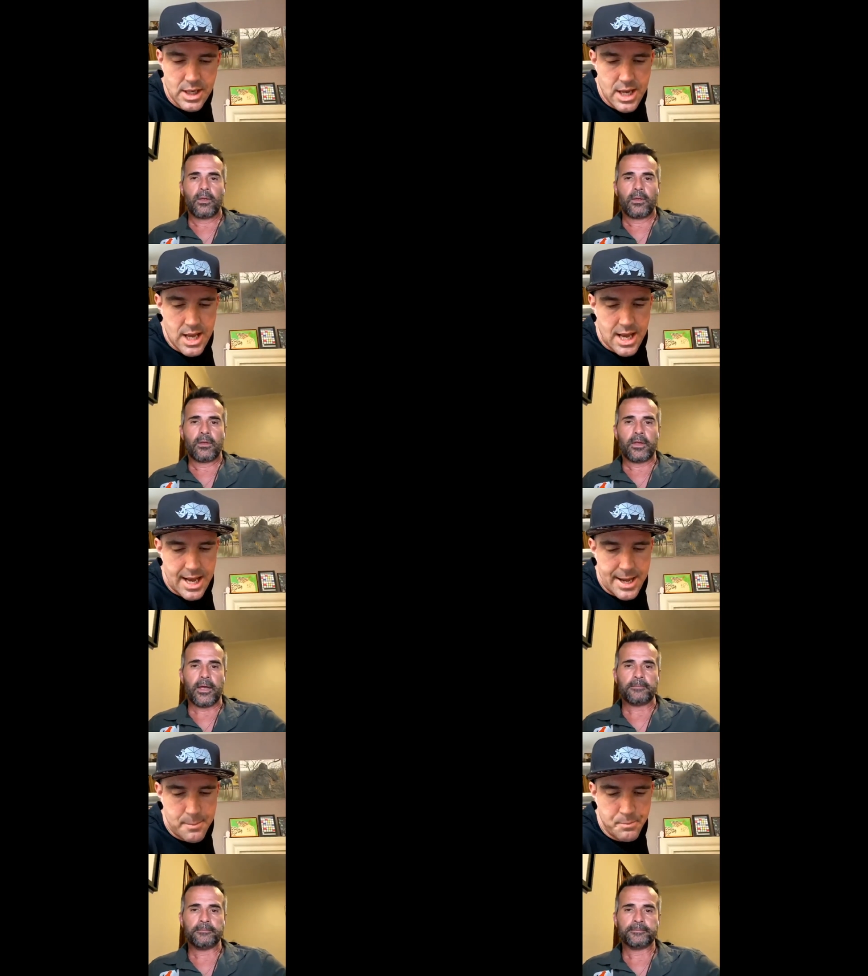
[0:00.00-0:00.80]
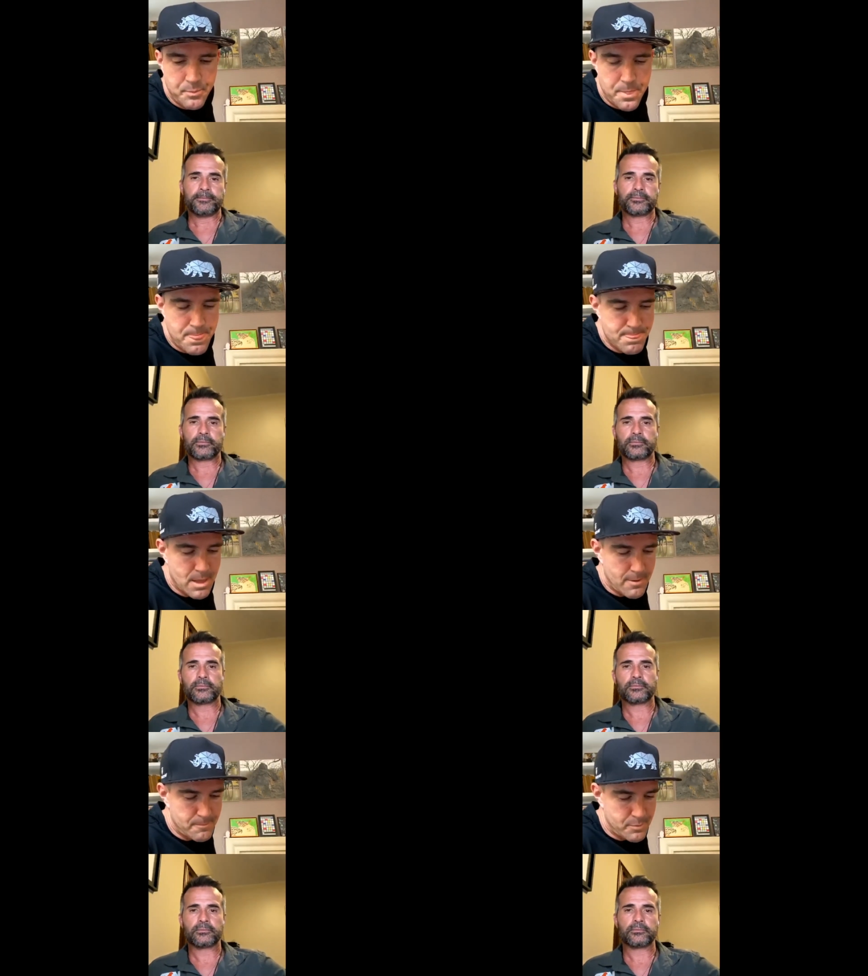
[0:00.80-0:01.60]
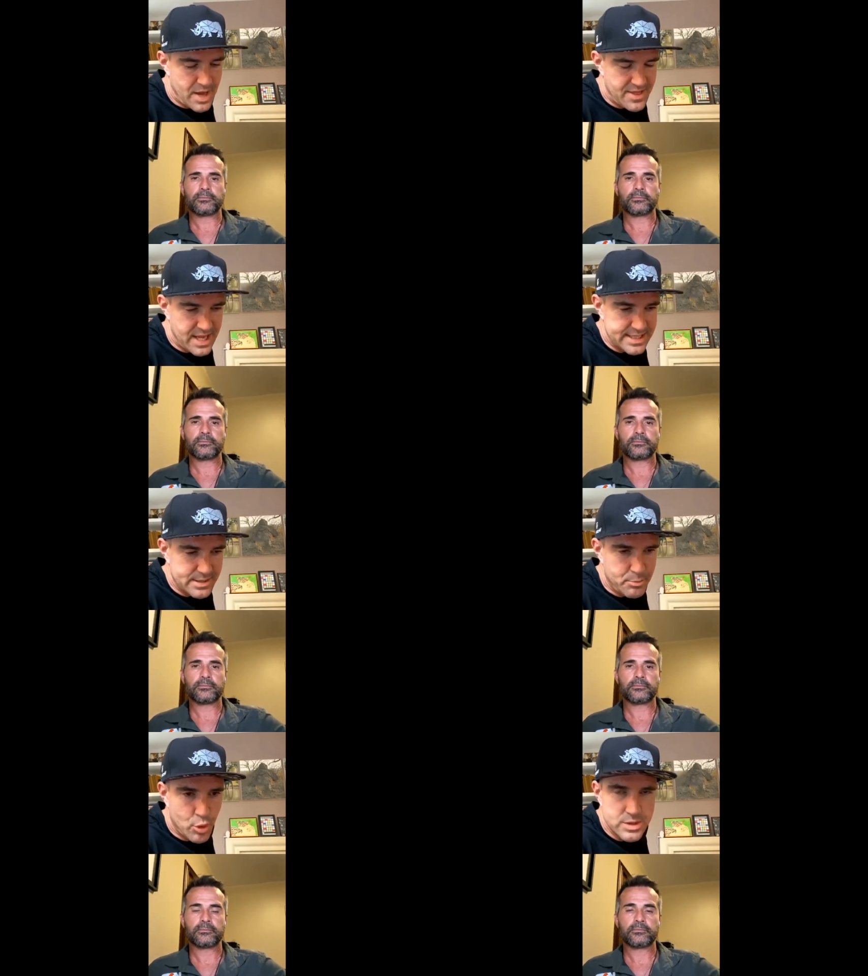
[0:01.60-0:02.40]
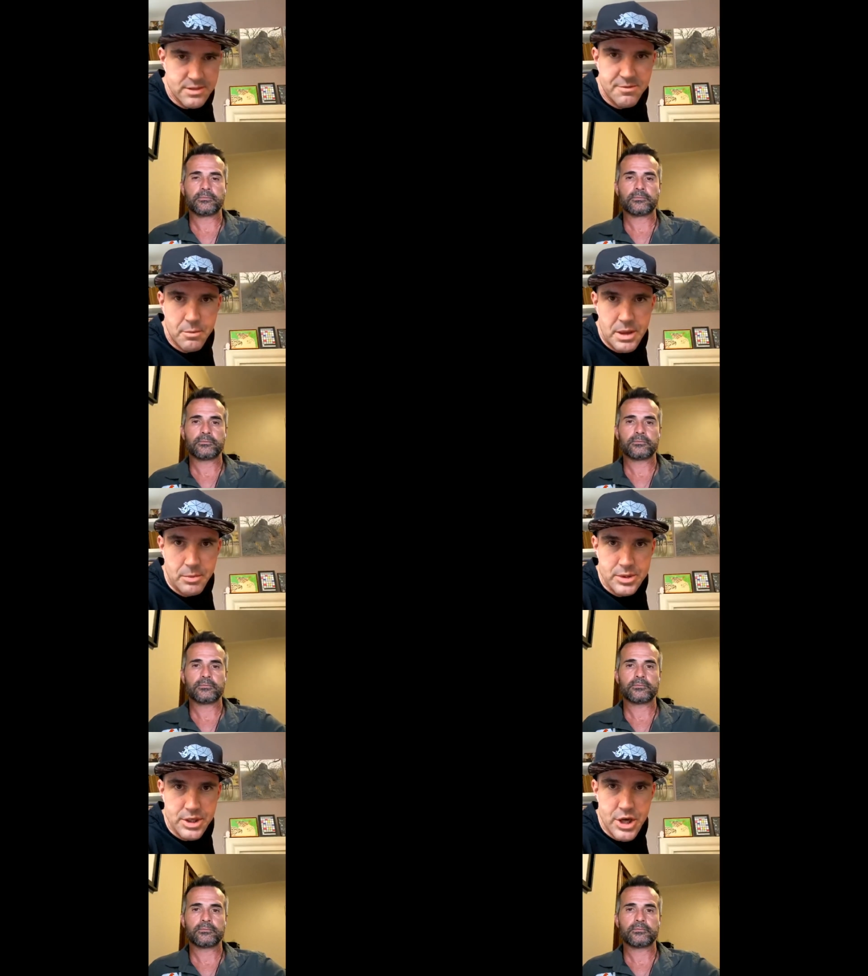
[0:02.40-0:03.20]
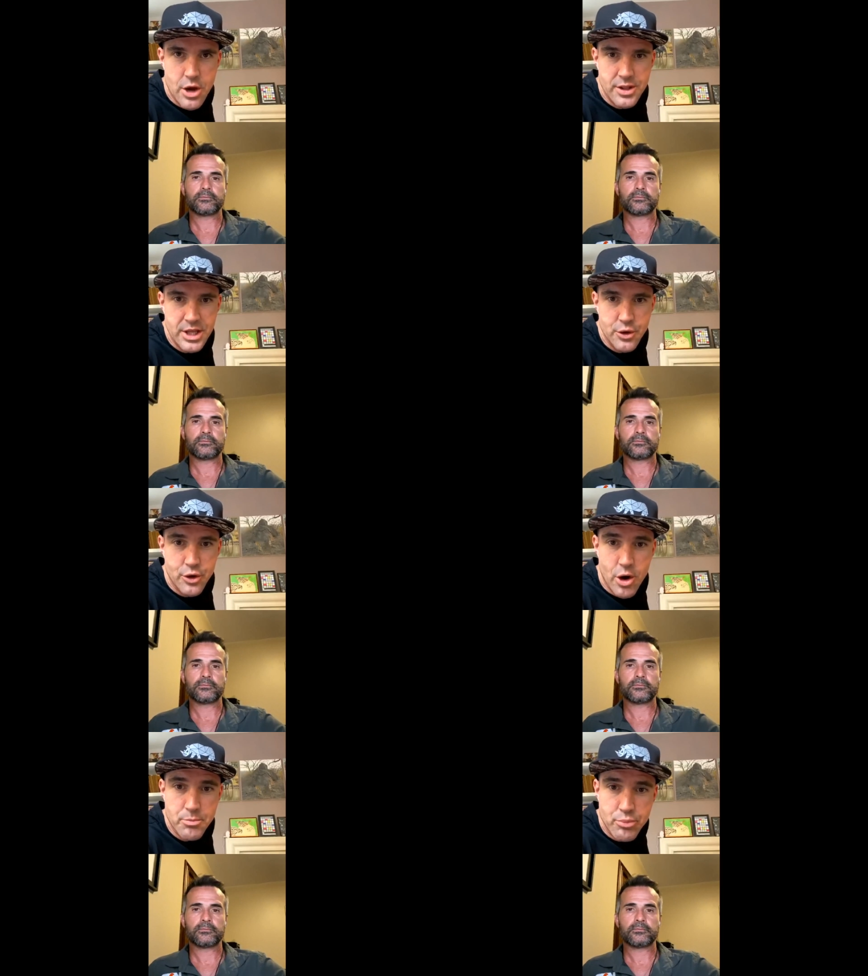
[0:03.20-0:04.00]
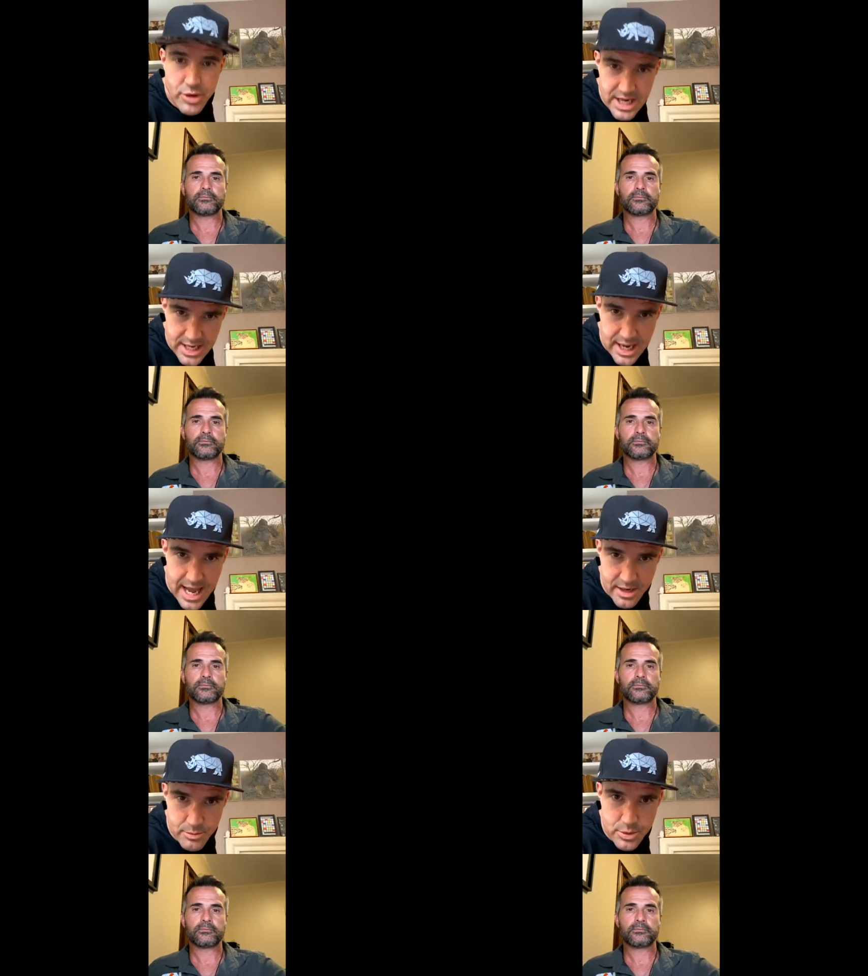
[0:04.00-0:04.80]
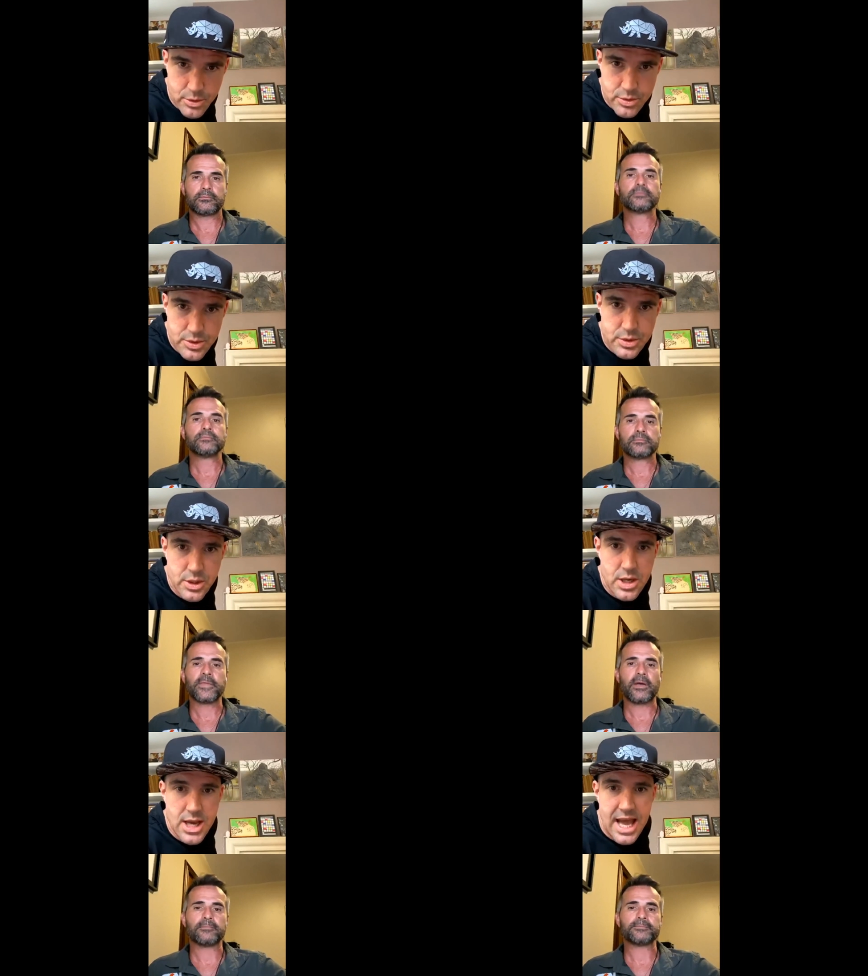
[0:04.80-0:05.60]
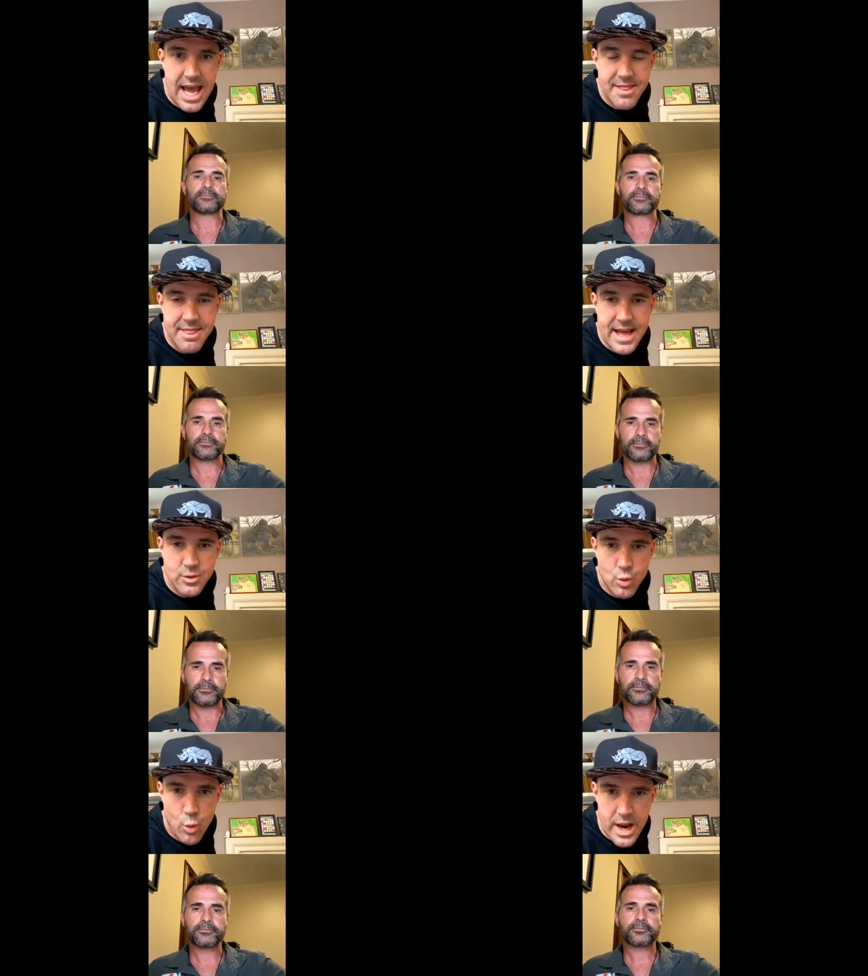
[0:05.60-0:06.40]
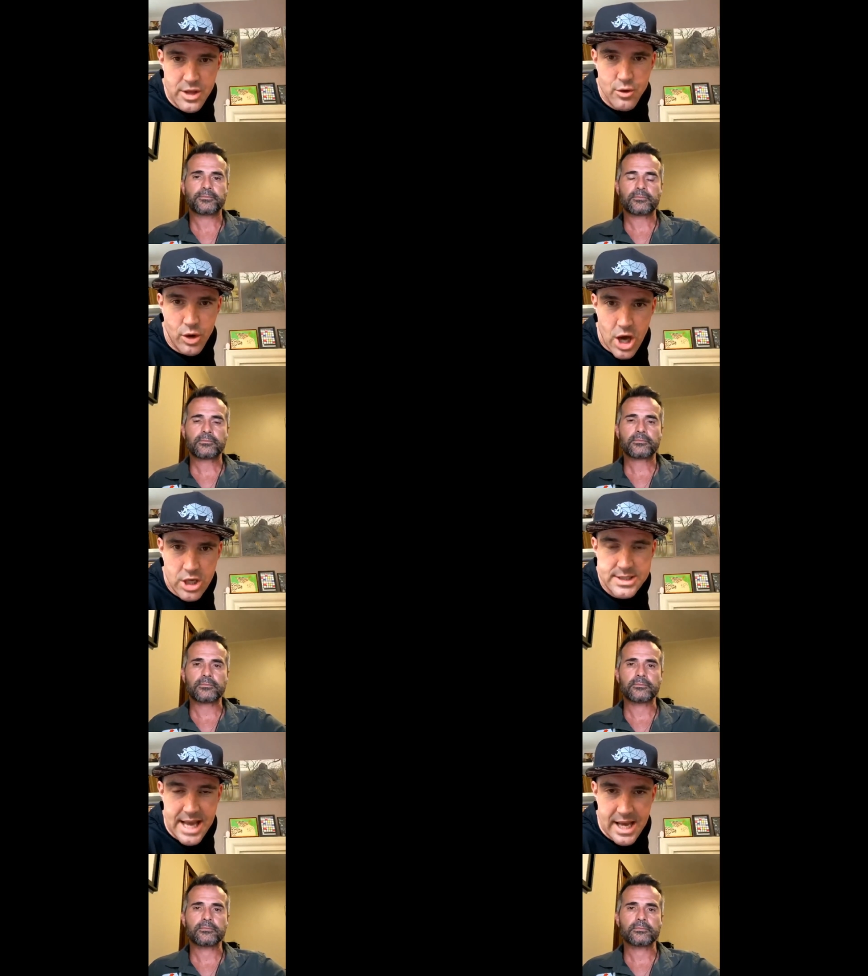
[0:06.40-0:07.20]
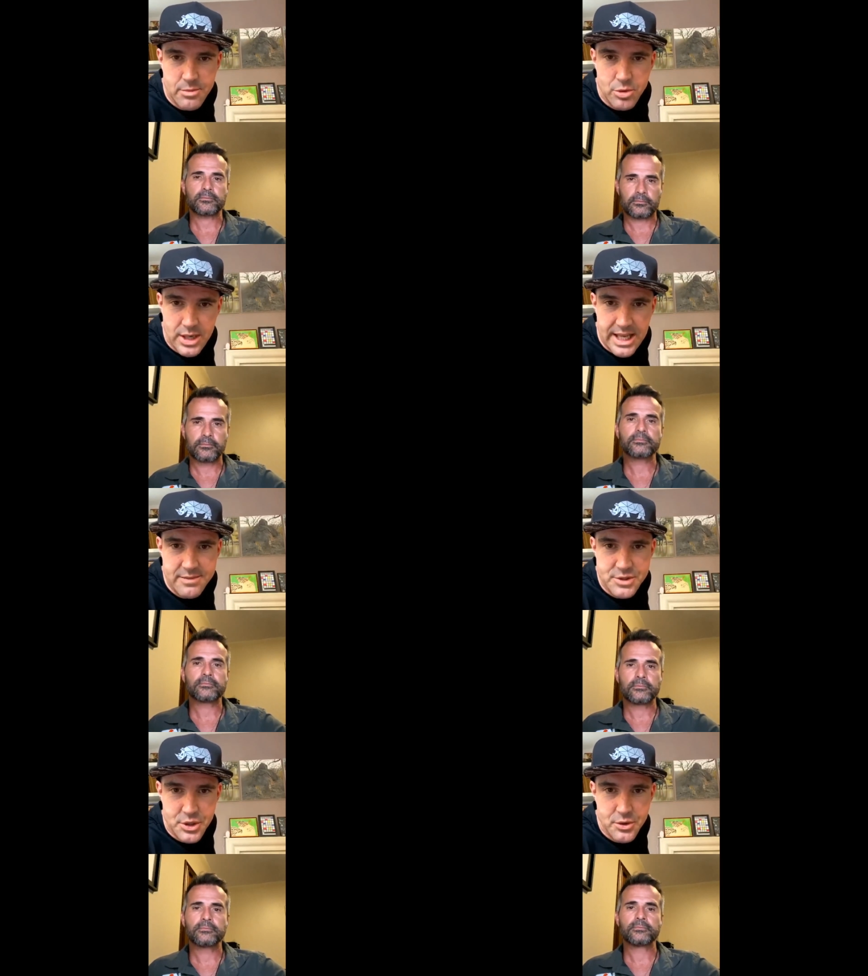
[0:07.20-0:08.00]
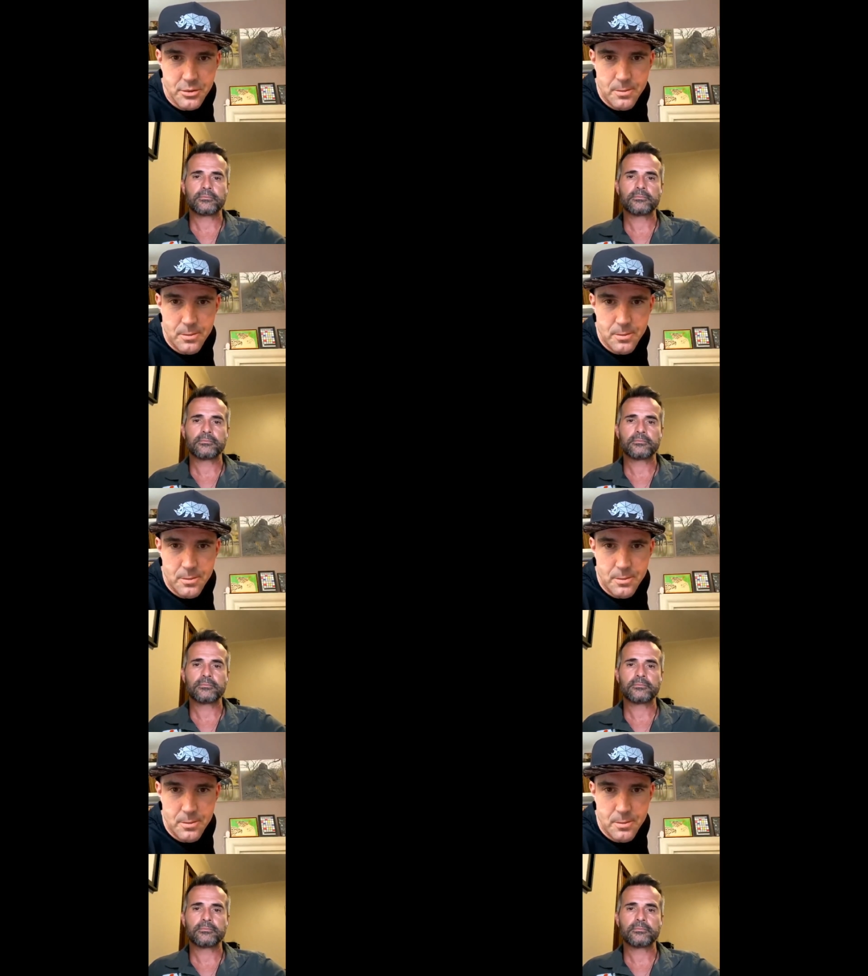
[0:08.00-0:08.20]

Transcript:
Speaker 1: Yeah. Um, I think it's important for people to know that you're not breeding animals yeah. and that when your last animal leaves you,